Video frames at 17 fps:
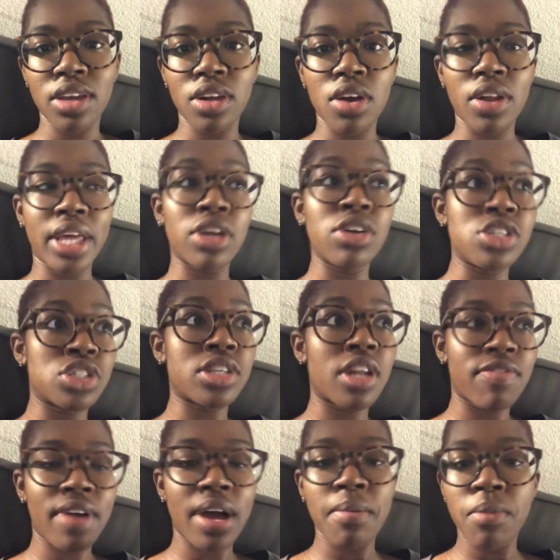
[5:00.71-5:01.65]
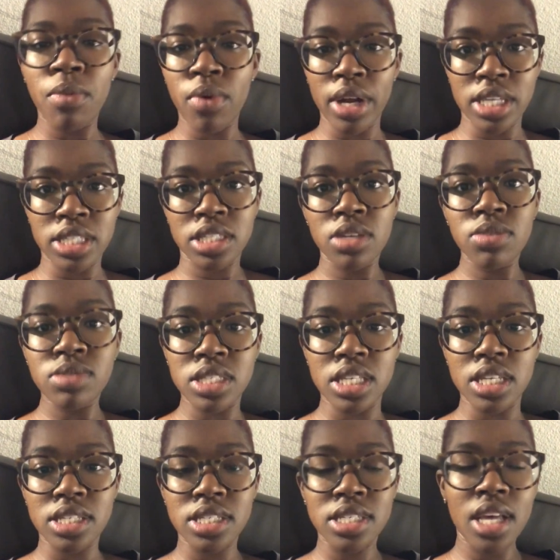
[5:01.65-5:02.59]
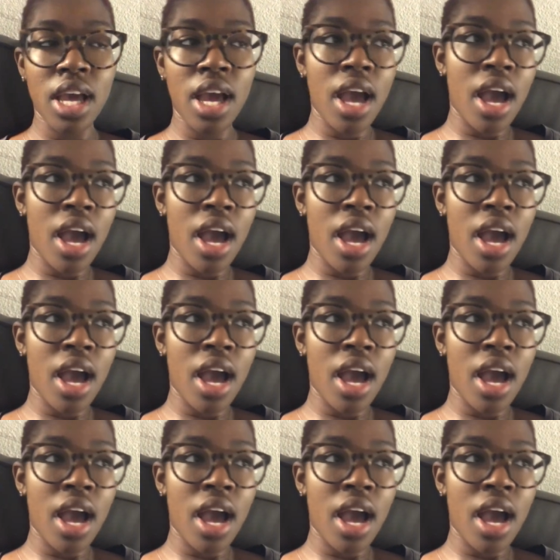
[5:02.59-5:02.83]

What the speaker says: Like, you're just going to find more excuses.